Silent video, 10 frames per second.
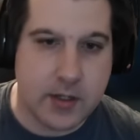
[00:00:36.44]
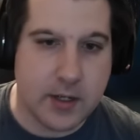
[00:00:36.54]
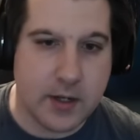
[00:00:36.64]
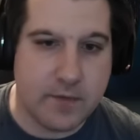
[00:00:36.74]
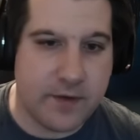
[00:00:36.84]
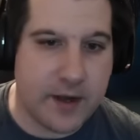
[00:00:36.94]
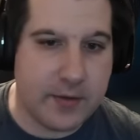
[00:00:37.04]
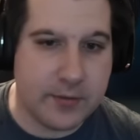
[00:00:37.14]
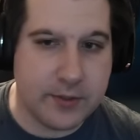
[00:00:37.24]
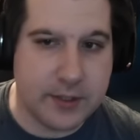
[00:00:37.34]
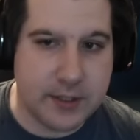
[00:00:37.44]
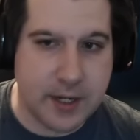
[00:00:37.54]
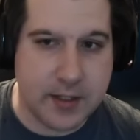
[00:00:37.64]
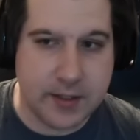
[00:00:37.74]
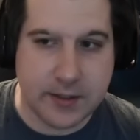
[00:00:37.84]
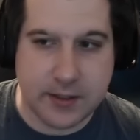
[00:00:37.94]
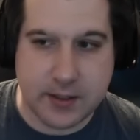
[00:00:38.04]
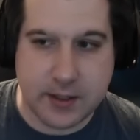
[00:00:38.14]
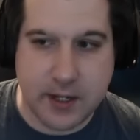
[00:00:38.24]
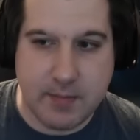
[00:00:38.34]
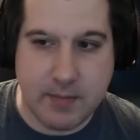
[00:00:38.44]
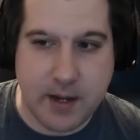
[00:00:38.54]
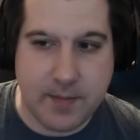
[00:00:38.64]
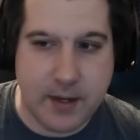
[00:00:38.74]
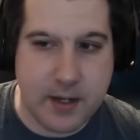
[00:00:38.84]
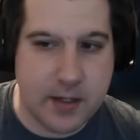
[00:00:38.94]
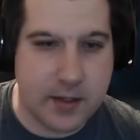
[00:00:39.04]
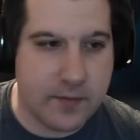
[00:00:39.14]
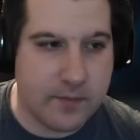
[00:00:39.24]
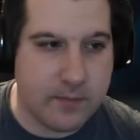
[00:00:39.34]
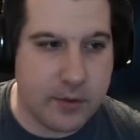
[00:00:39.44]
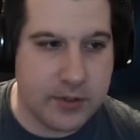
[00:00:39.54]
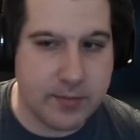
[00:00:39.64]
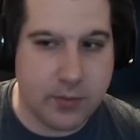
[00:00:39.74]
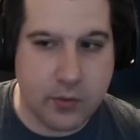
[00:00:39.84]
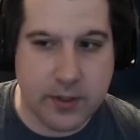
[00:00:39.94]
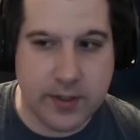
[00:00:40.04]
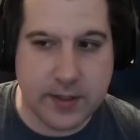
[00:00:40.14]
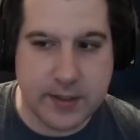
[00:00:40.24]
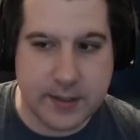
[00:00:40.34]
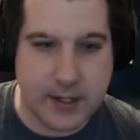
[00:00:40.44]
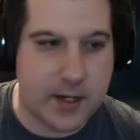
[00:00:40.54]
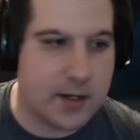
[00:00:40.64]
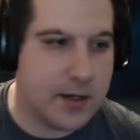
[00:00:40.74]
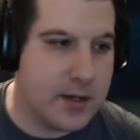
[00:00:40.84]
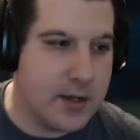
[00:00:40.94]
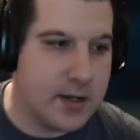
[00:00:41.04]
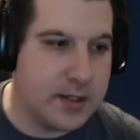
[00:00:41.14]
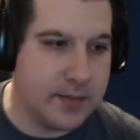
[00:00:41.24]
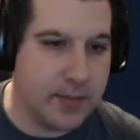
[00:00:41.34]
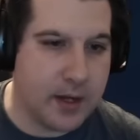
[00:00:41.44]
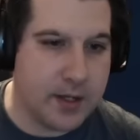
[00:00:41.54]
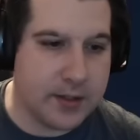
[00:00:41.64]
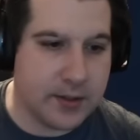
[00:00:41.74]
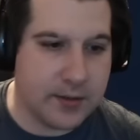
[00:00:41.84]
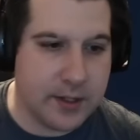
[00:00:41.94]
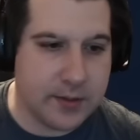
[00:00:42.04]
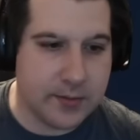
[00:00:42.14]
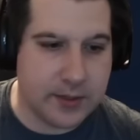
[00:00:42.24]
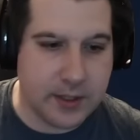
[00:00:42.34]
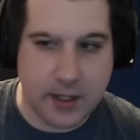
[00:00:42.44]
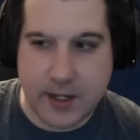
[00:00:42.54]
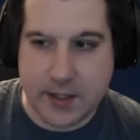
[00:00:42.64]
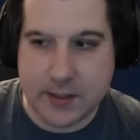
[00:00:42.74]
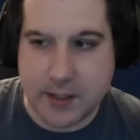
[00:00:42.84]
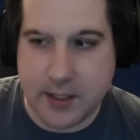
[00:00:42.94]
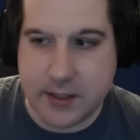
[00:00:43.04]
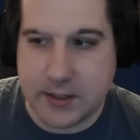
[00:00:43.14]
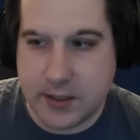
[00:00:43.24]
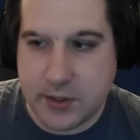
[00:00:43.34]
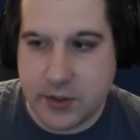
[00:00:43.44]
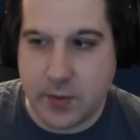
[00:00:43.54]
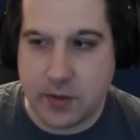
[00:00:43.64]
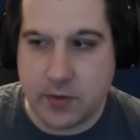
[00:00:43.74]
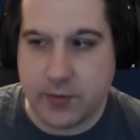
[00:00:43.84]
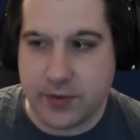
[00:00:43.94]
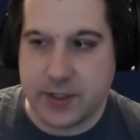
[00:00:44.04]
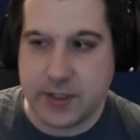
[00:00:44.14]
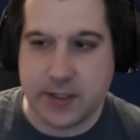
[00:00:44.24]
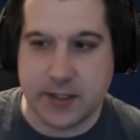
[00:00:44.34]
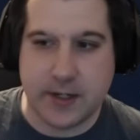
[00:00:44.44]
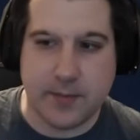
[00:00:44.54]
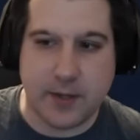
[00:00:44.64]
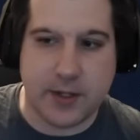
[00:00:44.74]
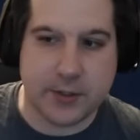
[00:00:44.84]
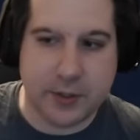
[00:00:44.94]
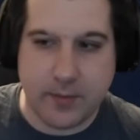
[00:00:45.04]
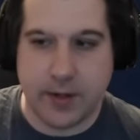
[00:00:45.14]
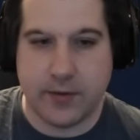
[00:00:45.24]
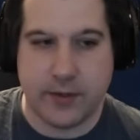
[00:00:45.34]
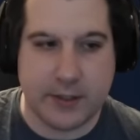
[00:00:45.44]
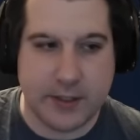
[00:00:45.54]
Vital Zetas. In my opinion, the most important Zeta is it binds all things from CLS, and it's essentially when Luke resists, the team gains turn meter. Then